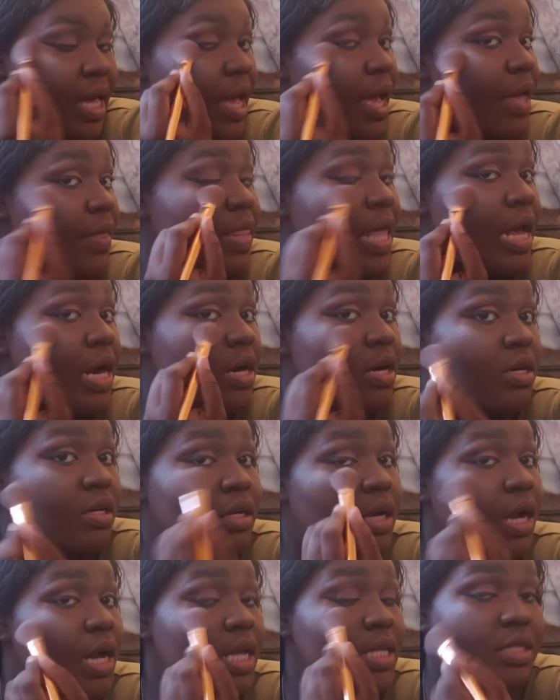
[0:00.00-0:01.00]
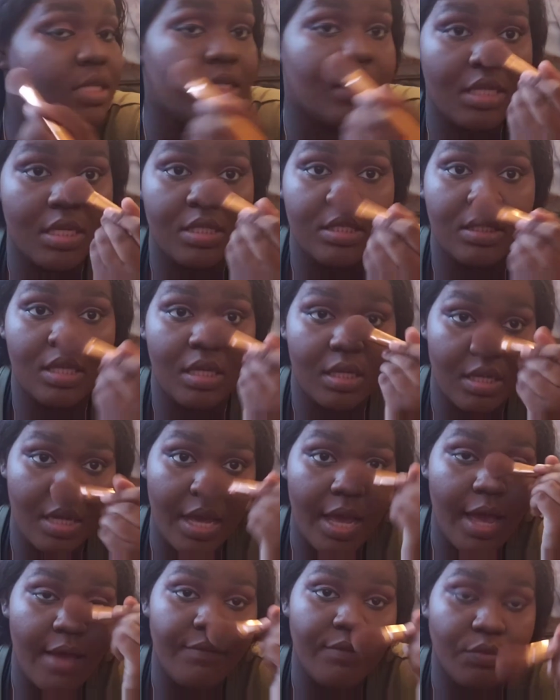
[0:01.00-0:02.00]
and that her cousin is going to
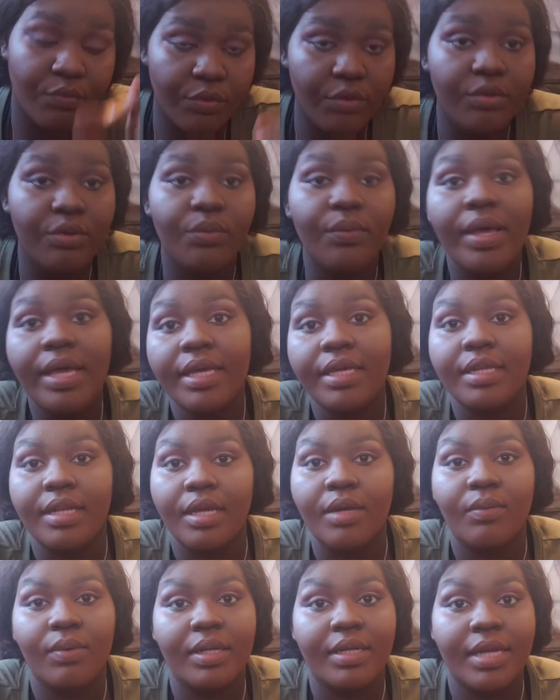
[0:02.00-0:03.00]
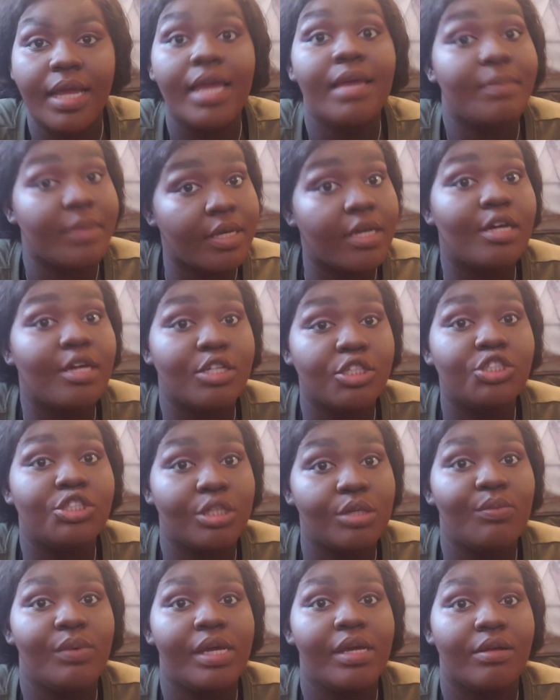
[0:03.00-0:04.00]
have a rude awakening one day, because
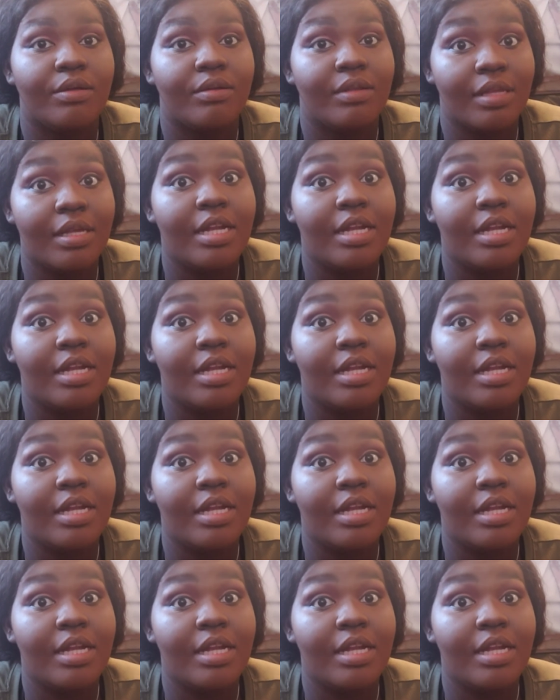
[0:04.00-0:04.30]
she will.